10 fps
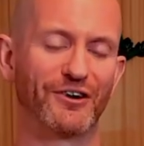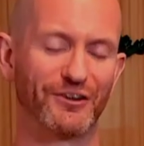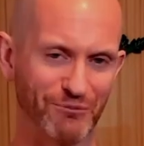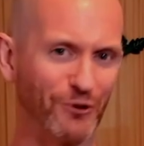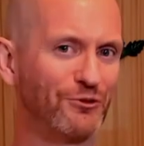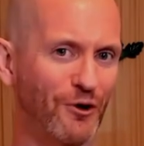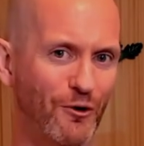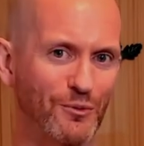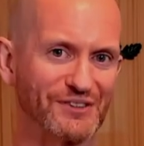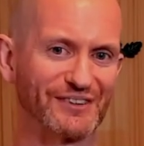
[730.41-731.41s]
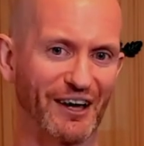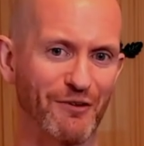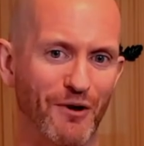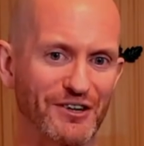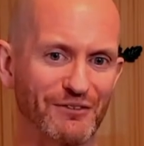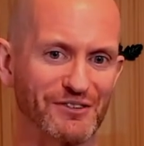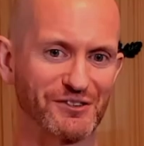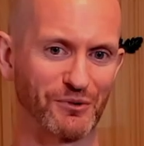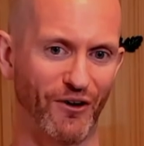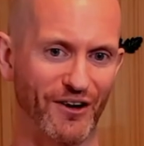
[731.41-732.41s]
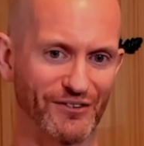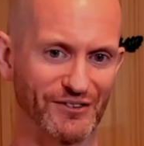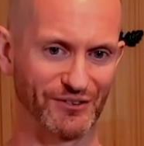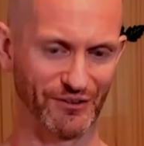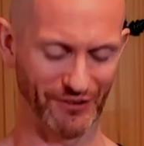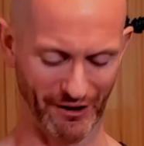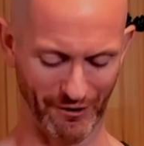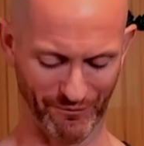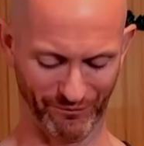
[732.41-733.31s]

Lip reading: Your therapist again might give you some guidance on that.